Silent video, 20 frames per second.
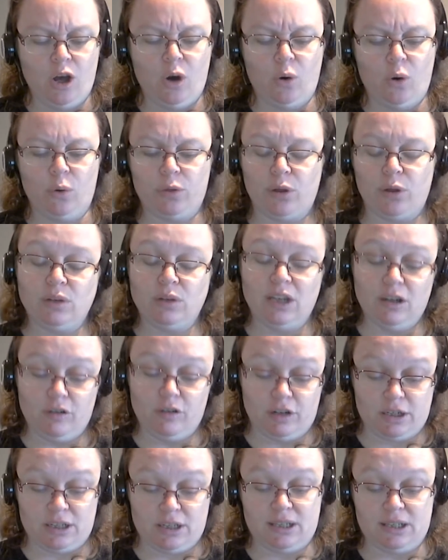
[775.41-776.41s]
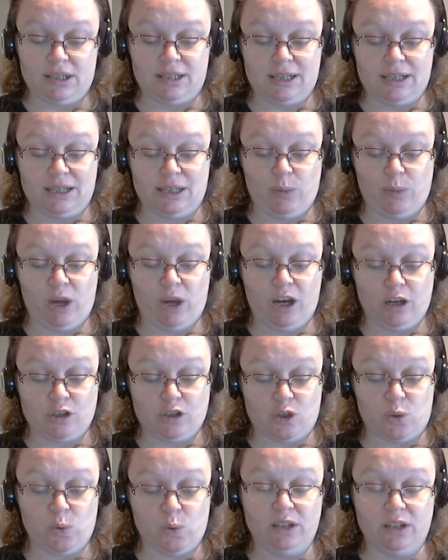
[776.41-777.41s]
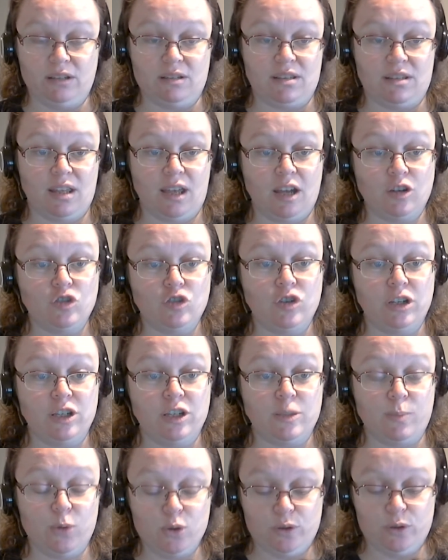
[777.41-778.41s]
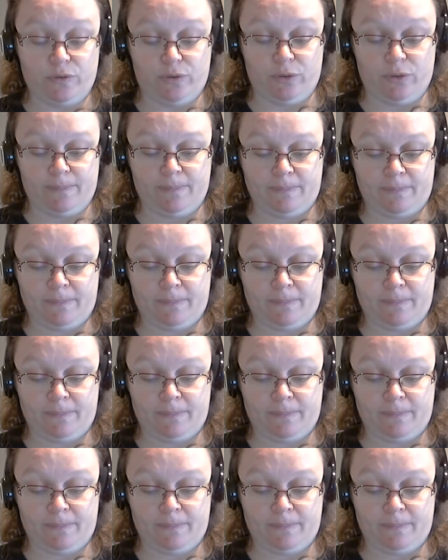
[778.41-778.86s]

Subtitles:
although nearer to the city where Oz dwells the country is beautiful.